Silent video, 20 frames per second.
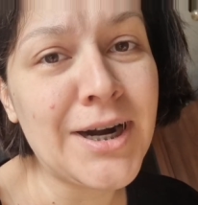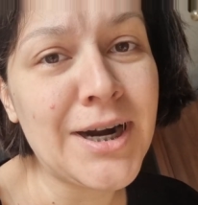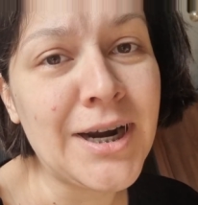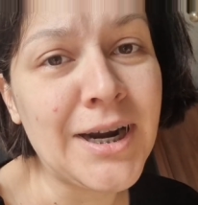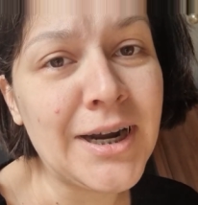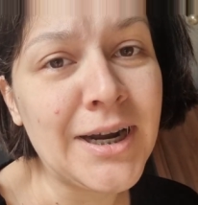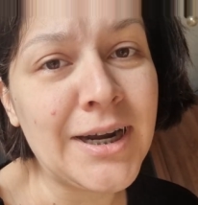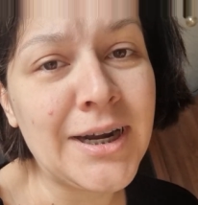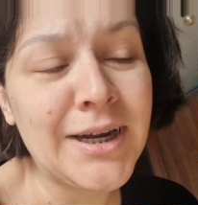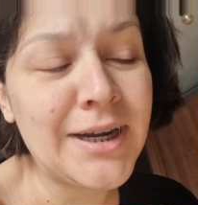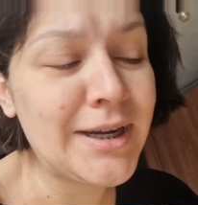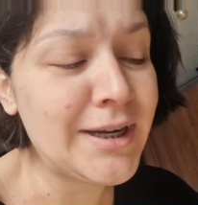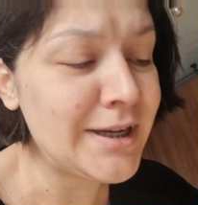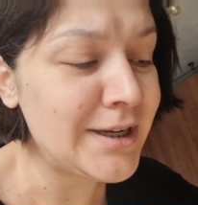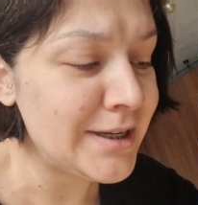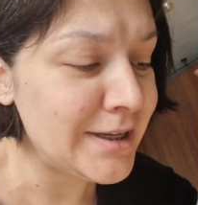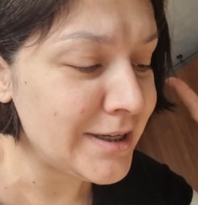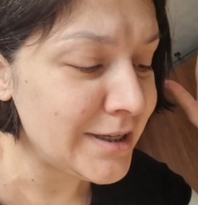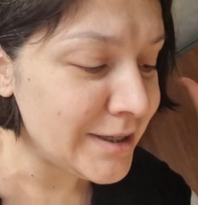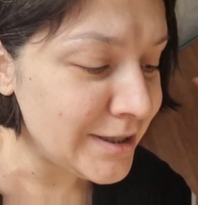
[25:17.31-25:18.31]
I
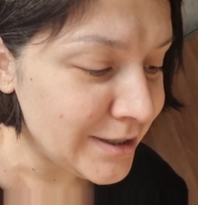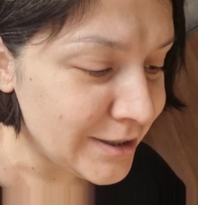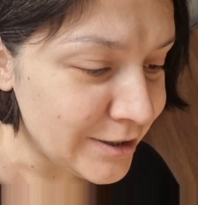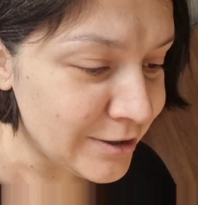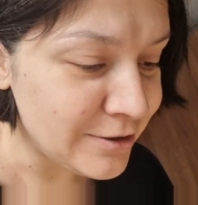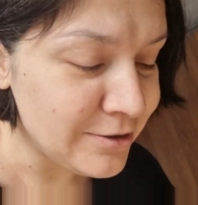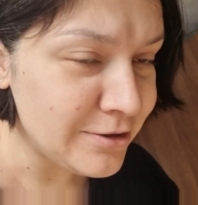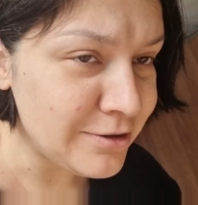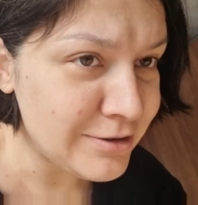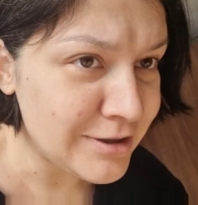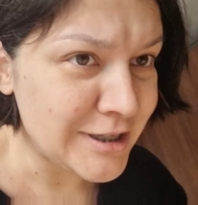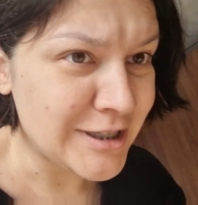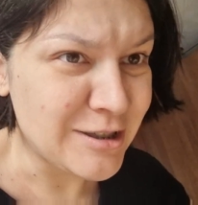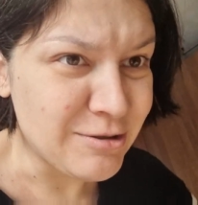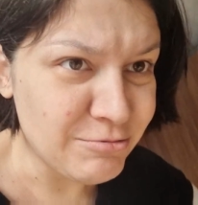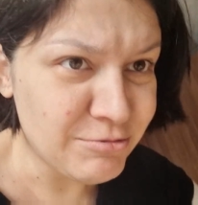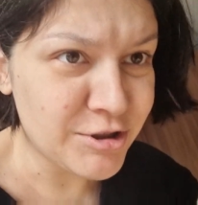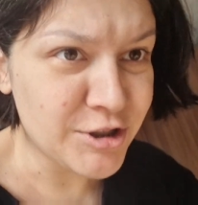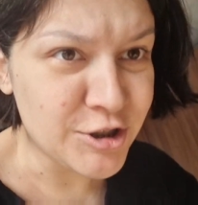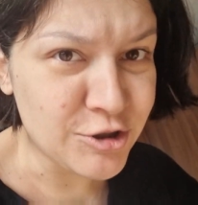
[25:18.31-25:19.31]
go
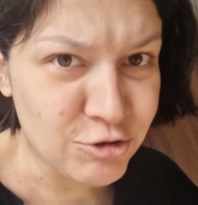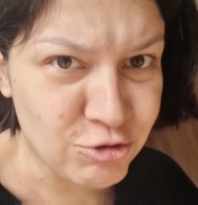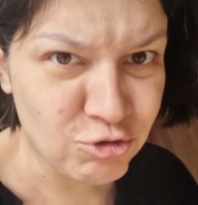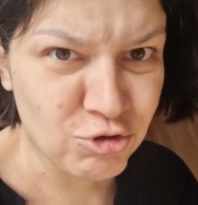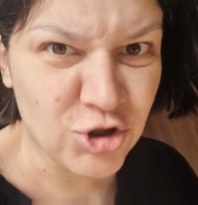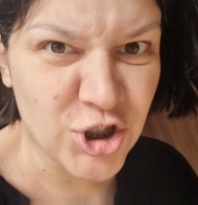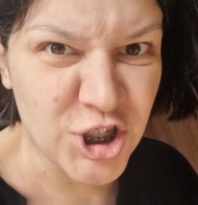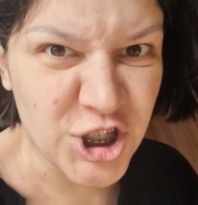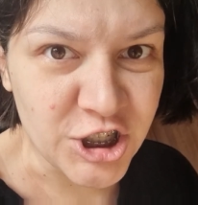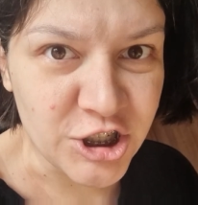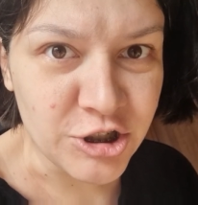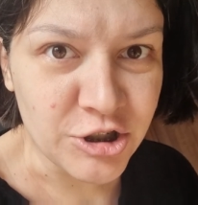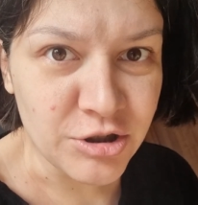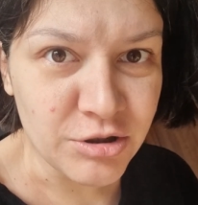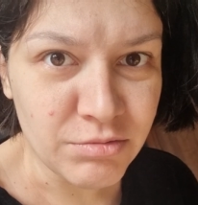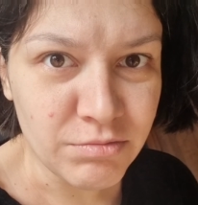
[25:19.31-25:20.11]
out the door.